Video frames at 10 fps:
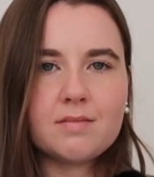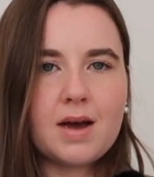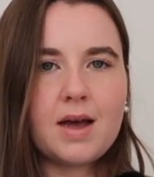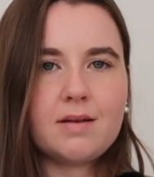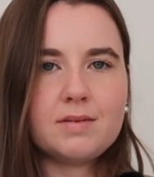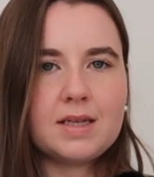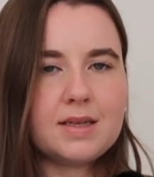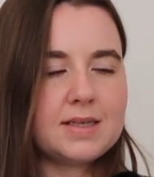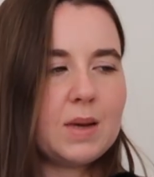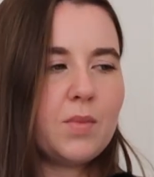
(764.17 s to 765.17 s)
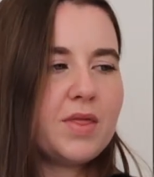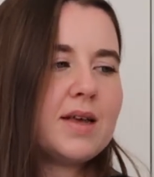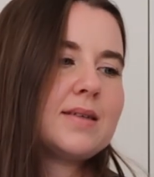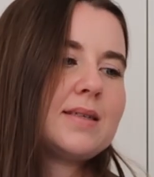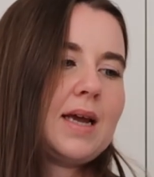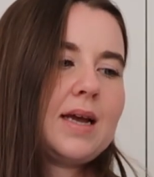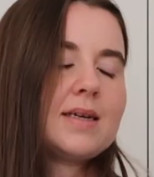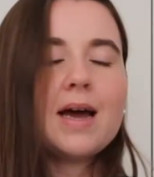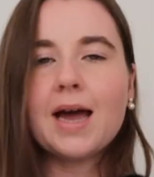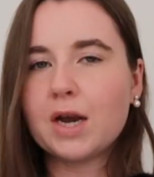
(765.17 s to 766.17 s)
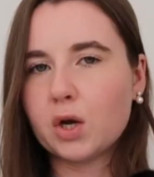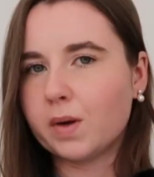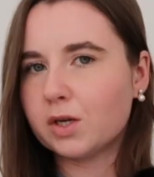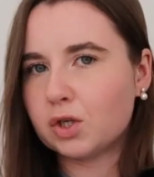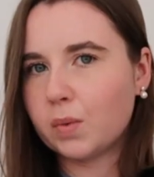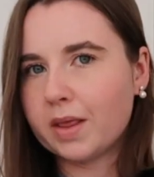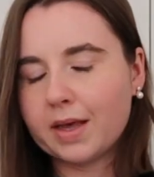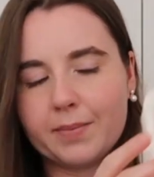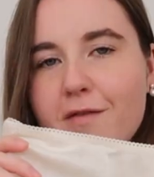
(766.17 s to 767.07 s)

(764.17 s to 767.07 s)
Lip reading: I did the same with this and I had no issue with it.